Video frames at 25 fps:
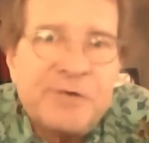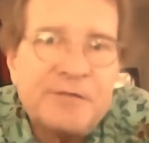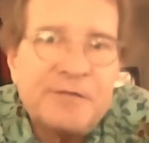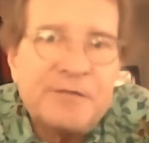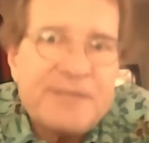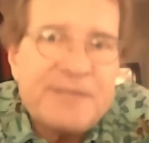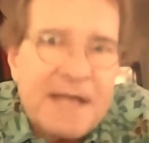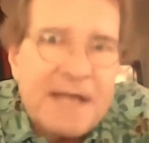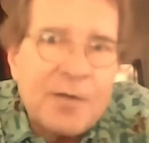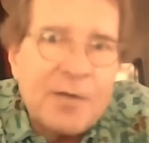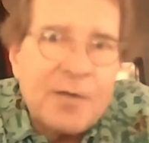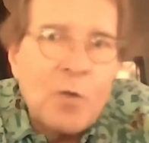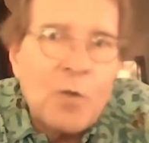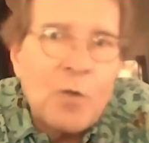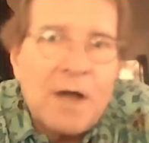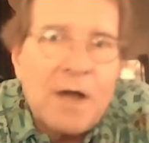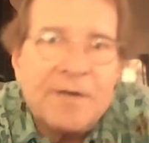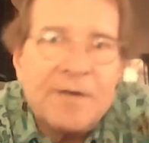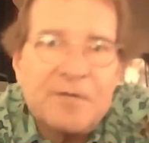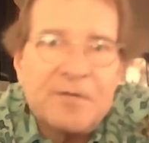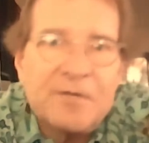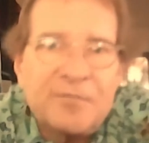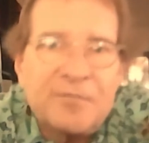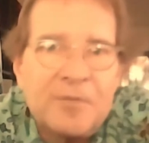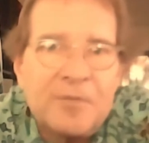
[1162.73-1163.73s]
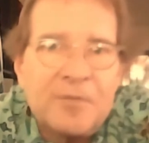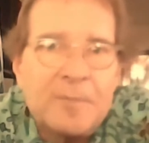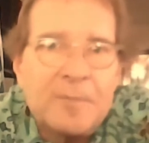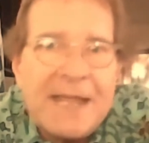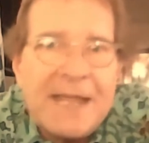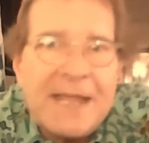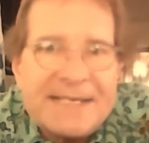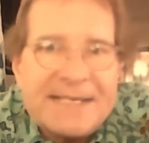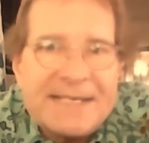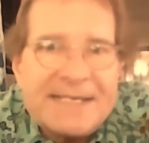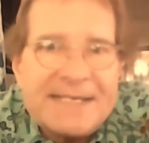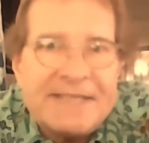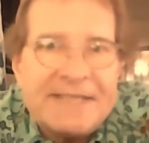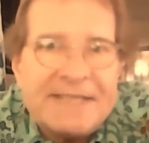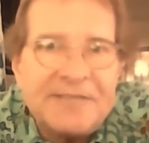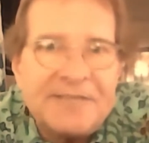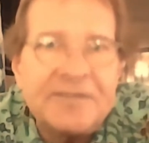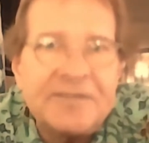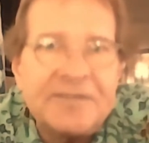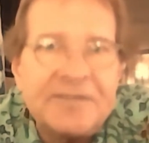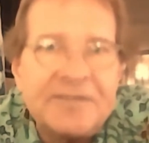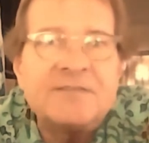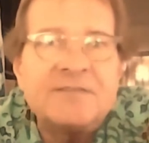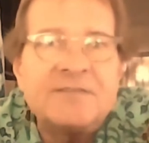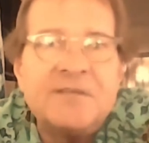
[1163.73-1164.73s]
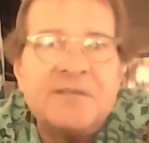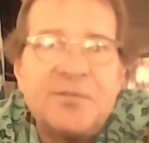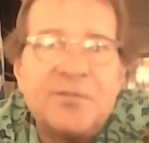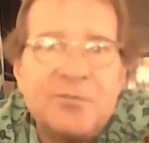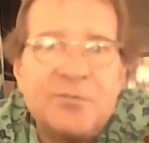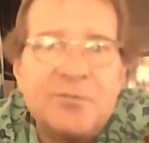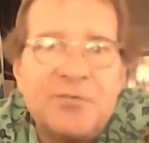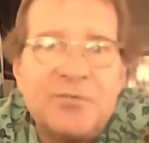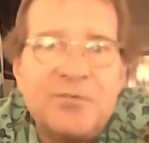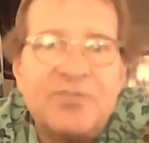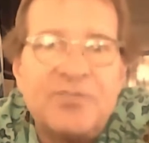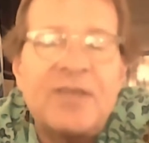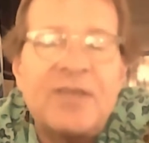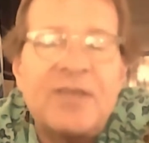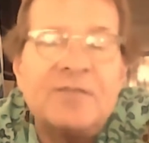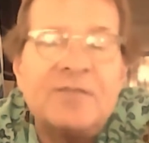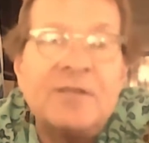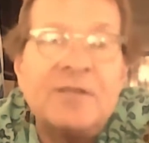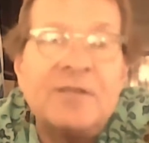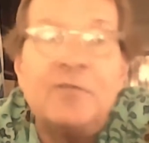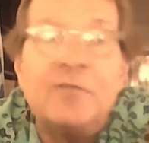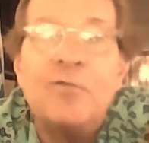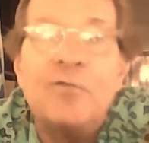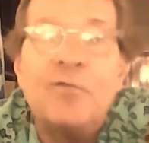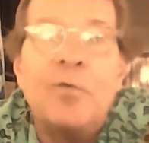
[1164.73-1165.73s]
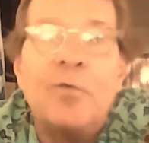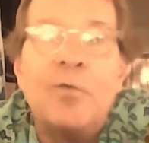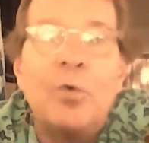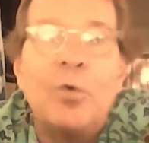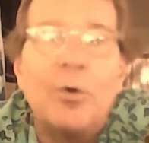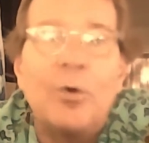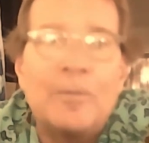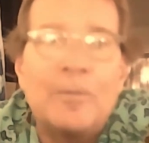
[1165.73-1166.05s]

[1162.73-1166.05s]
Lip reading: of Tonawanda from 1960 through 74.